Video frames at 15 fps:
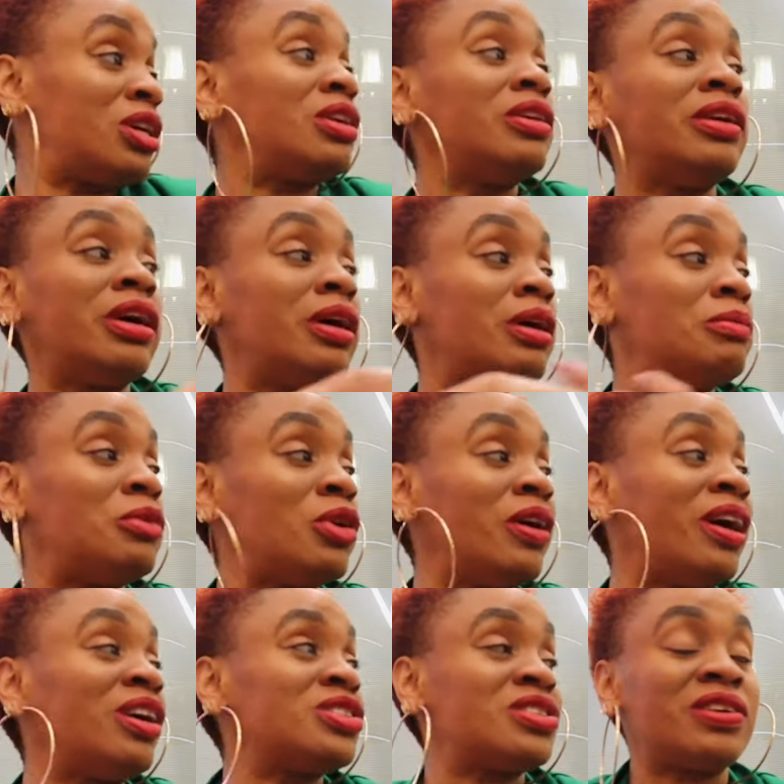Lemon, yeah, Or
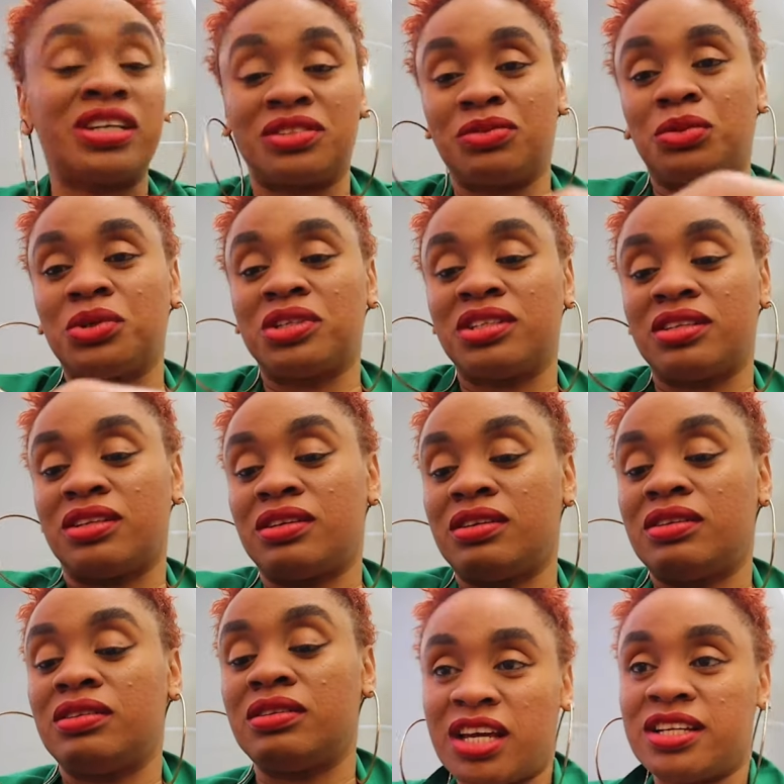I also water.
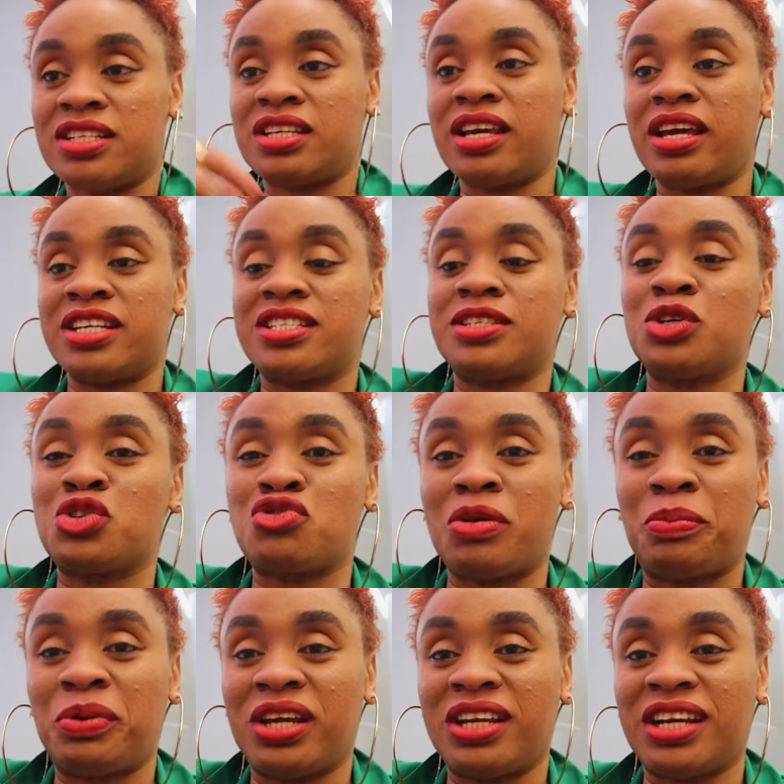So yeah, it's still
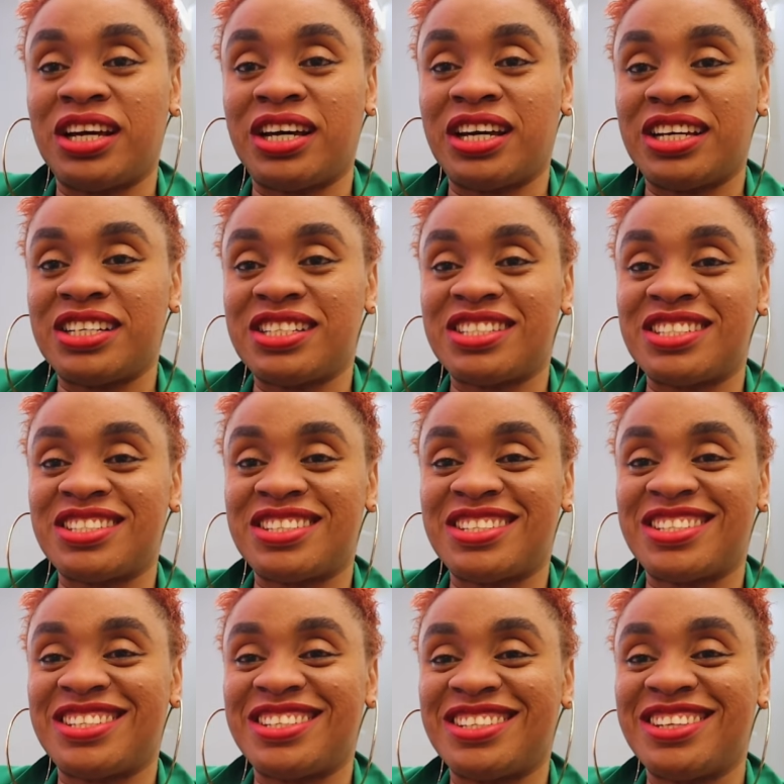dripping, guys.
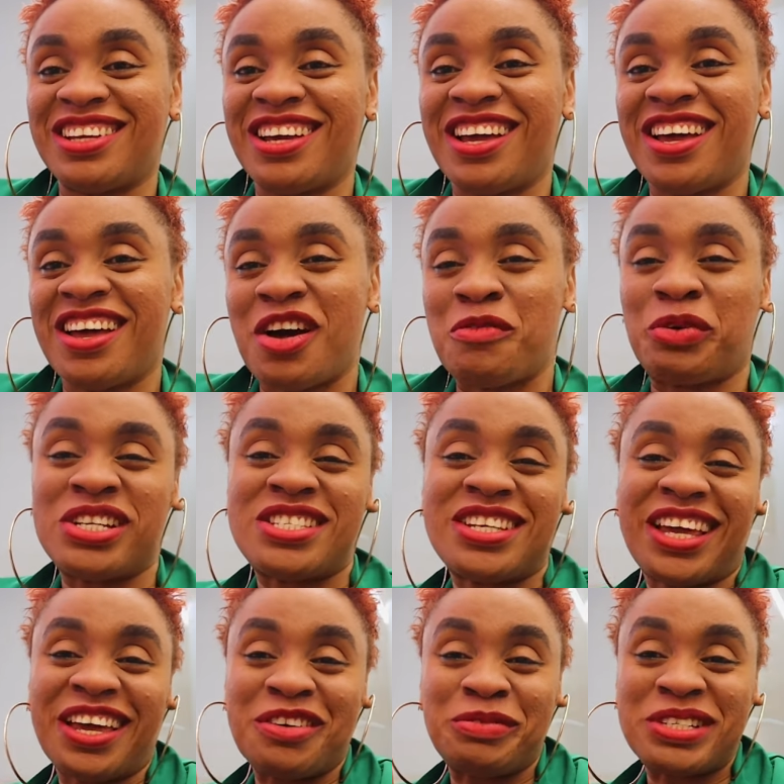But it's
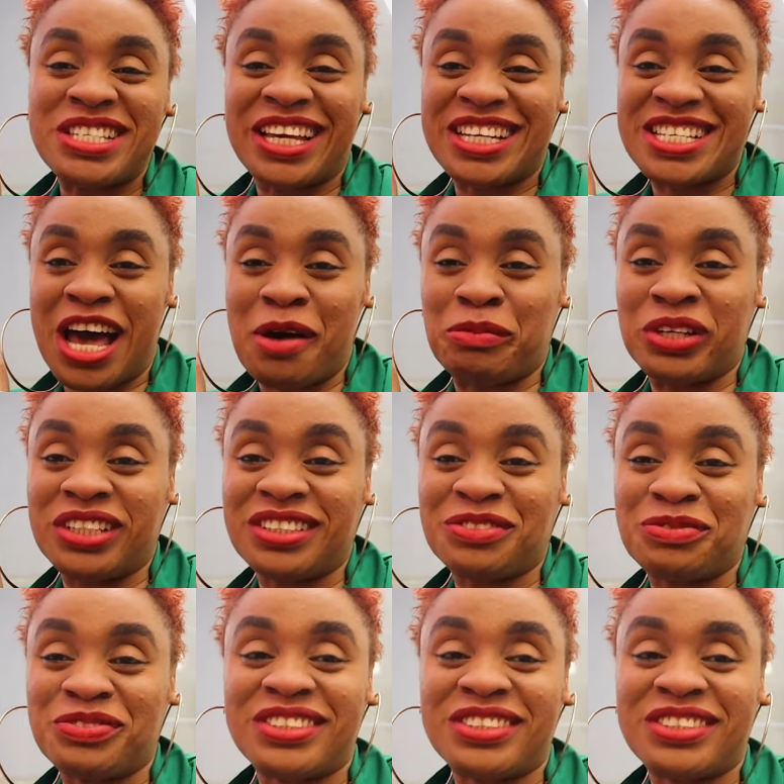okay, mistakes happen.